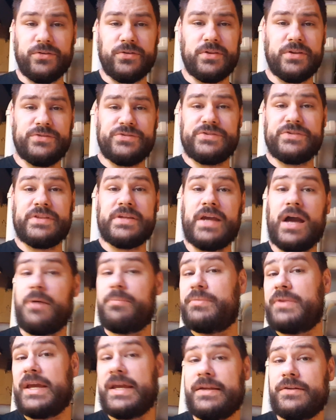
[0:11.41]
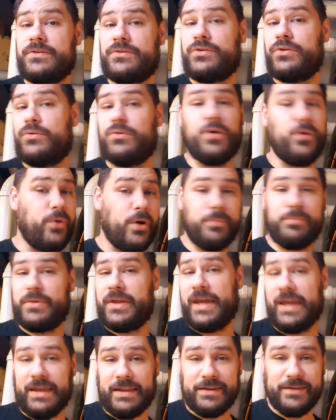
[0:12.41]
So this is the update to no
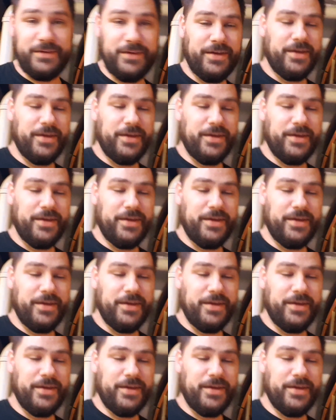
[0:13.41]
update.